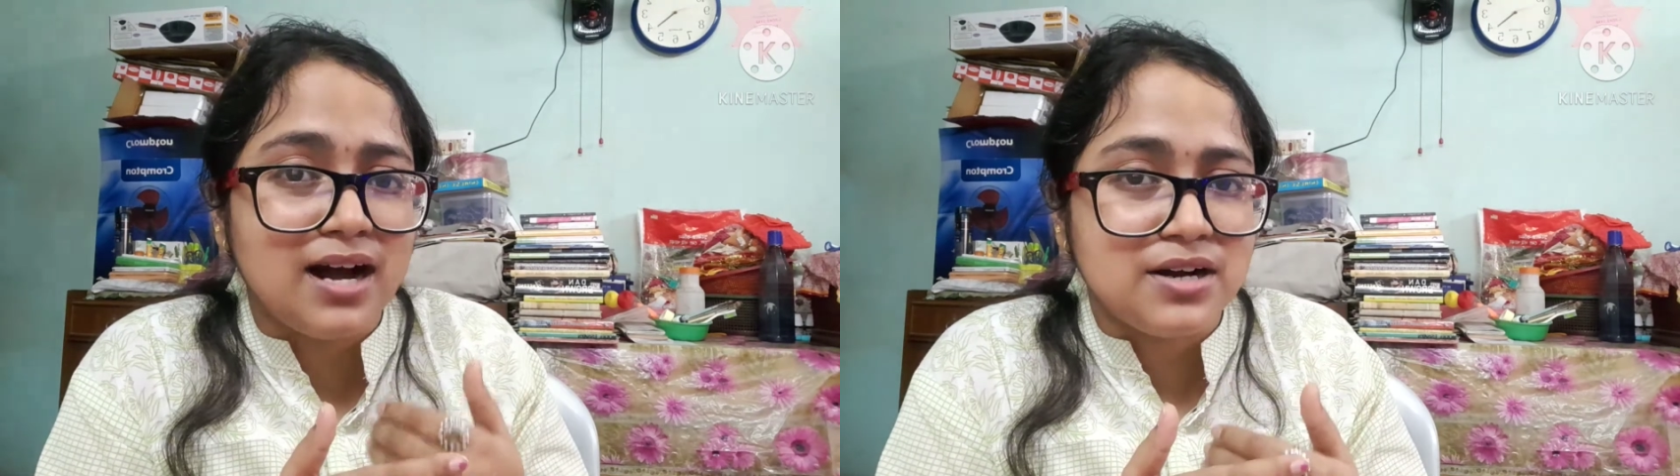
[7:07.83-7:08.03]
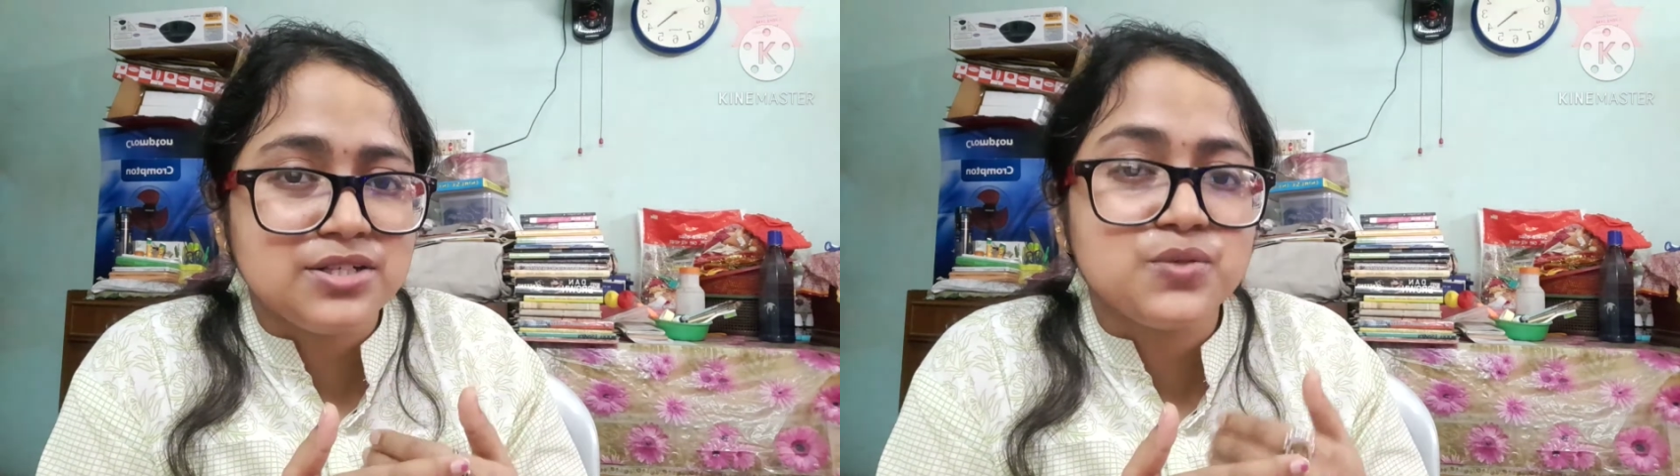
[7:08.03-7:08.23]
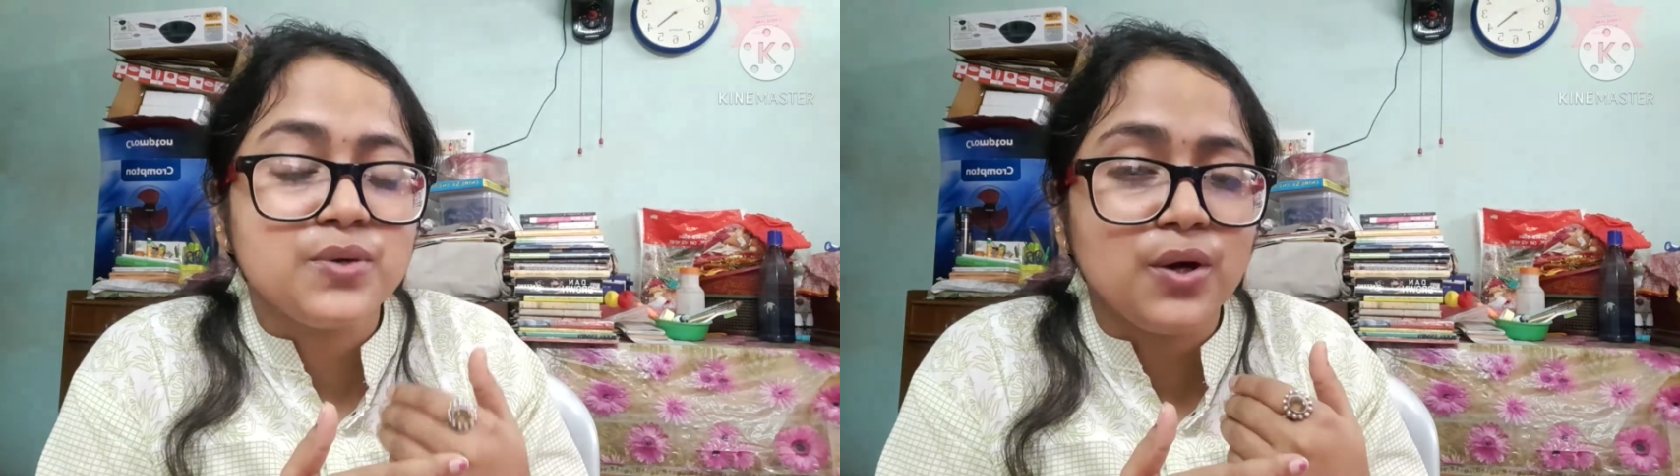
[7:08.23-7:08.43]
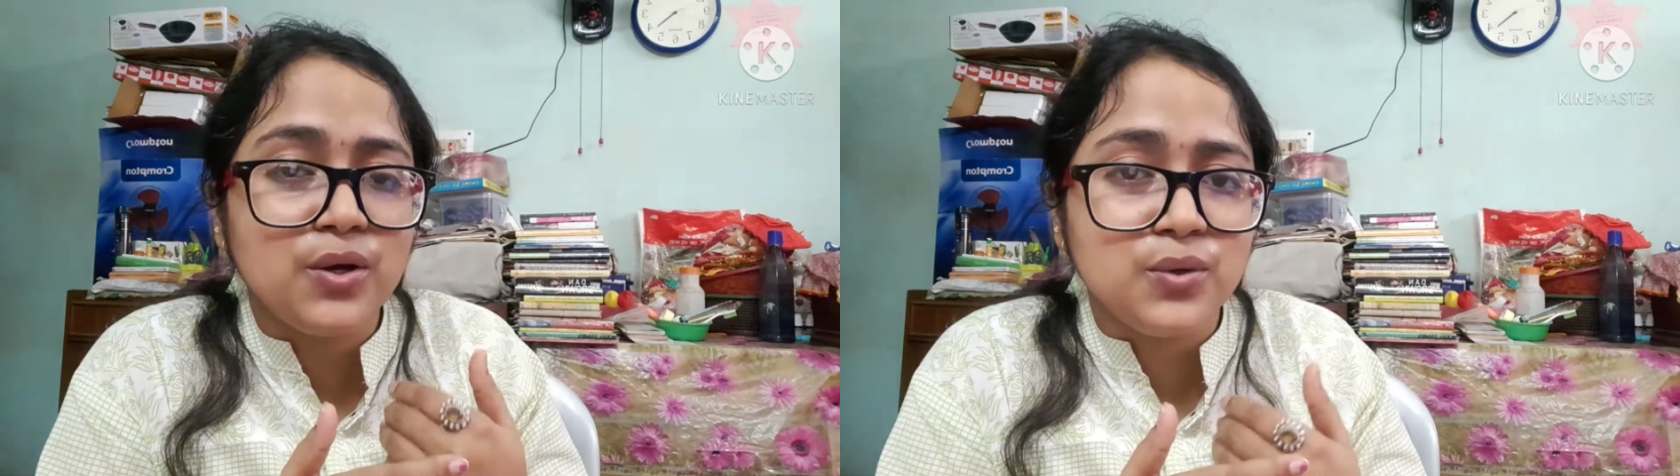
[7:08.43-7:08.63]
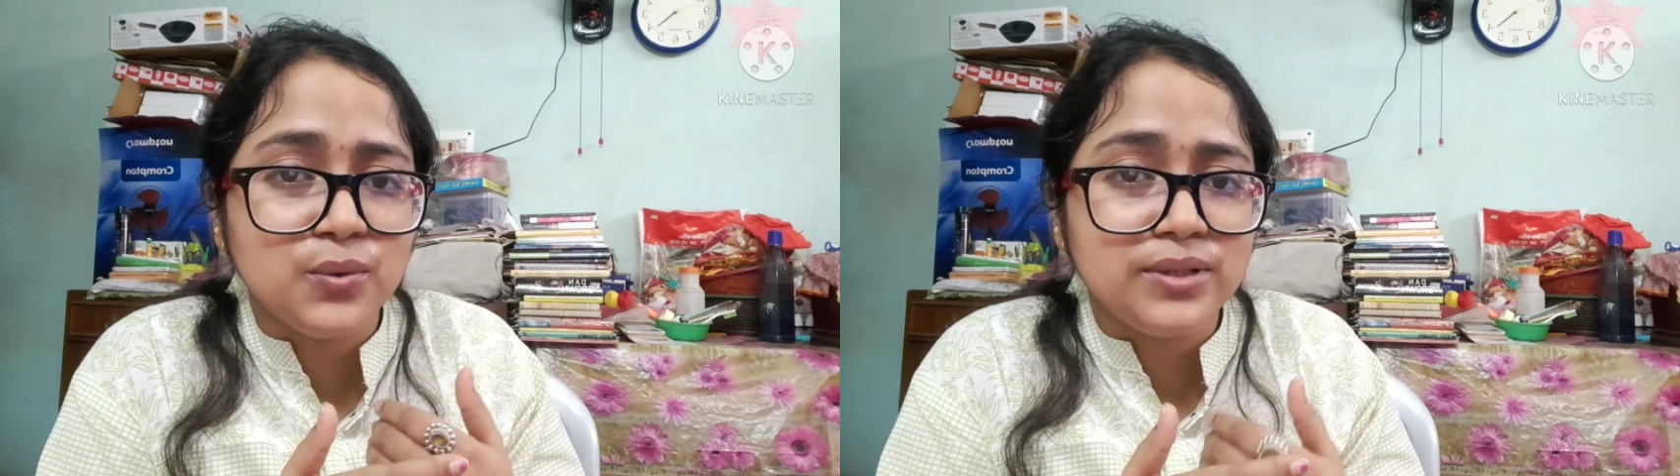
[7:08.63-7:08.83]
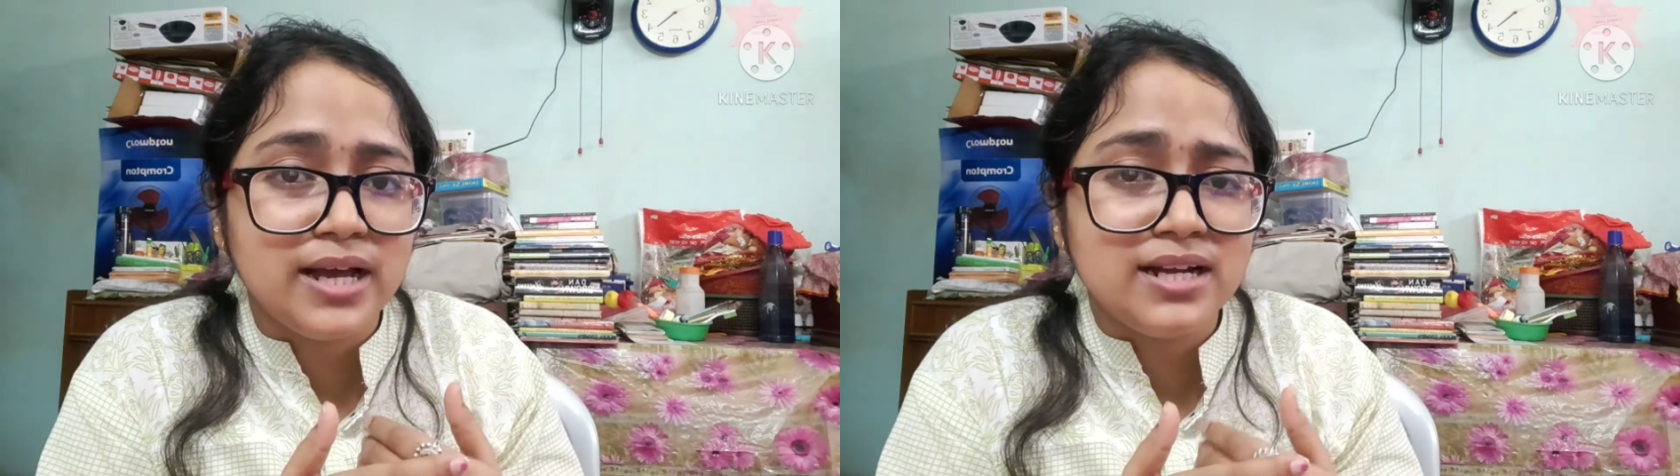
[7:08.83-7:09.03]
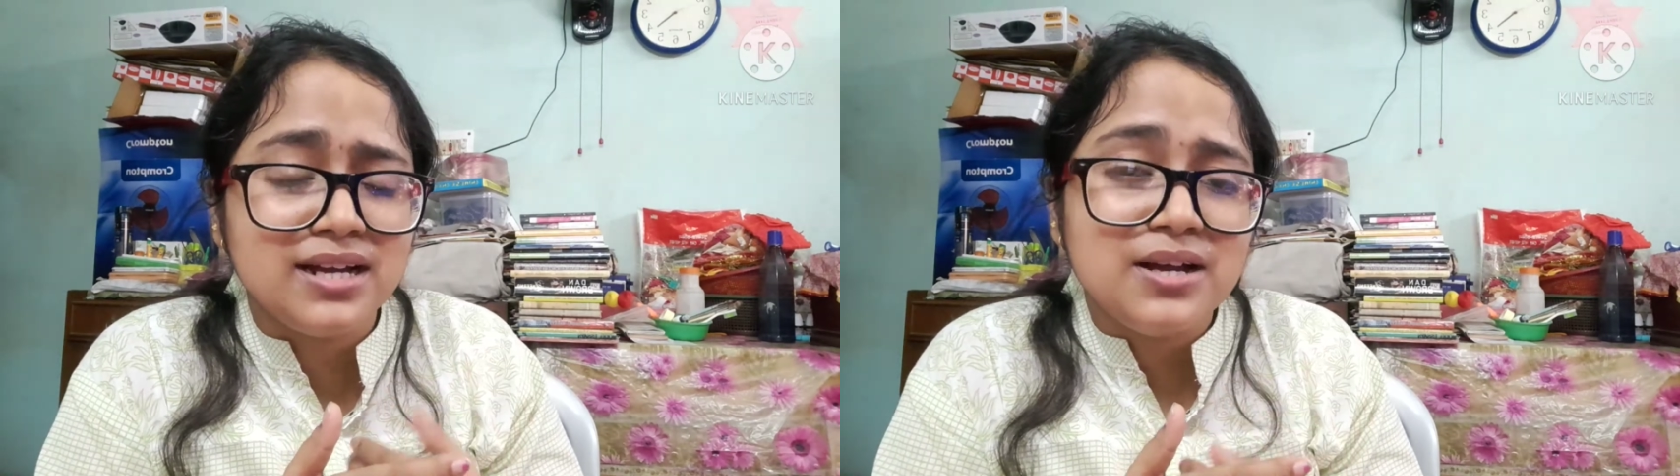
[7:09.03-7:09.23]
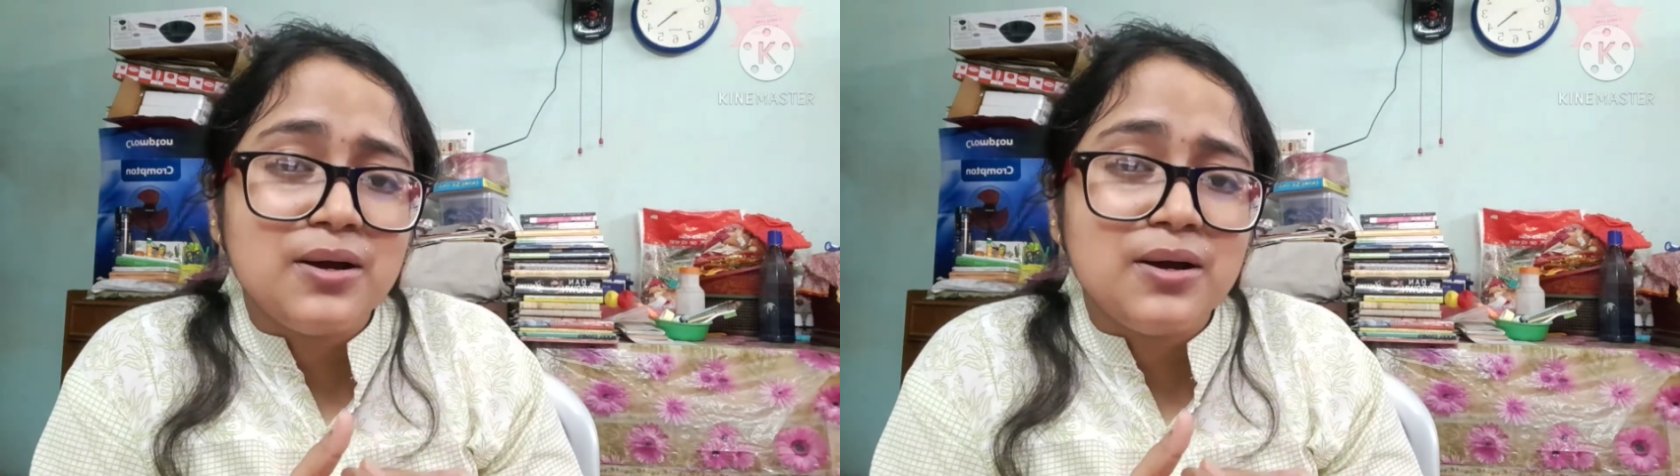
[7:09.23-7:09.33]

harsh. We all know that.